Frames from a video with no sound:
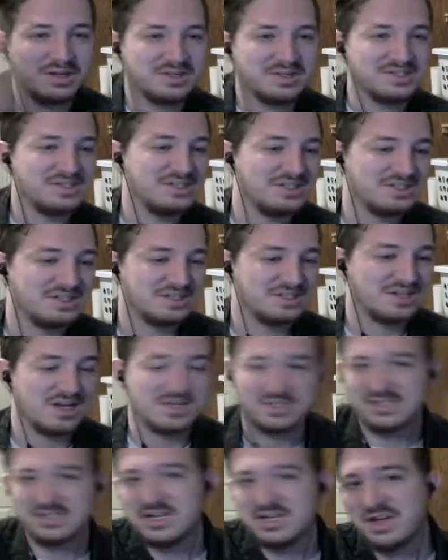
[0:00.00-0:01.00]
is in
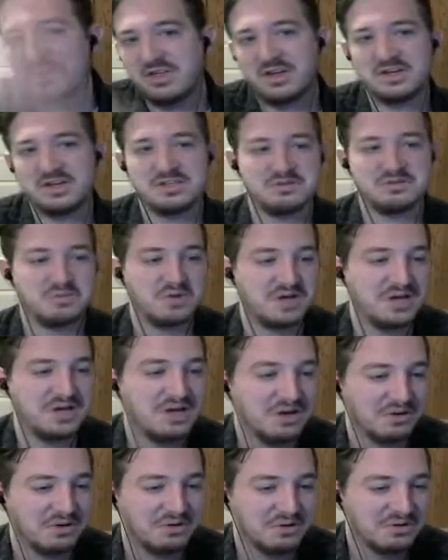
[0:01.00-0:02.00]
disguise. Nothing is
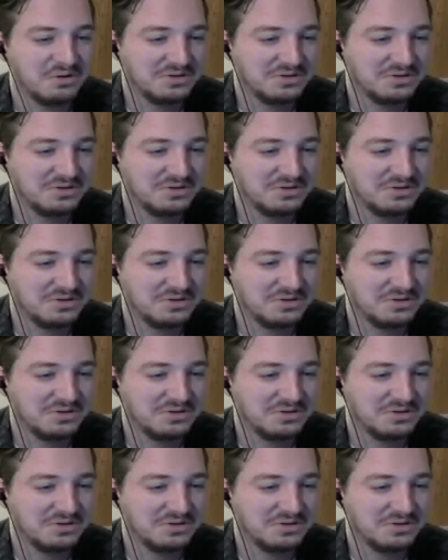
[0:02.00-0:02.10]
real.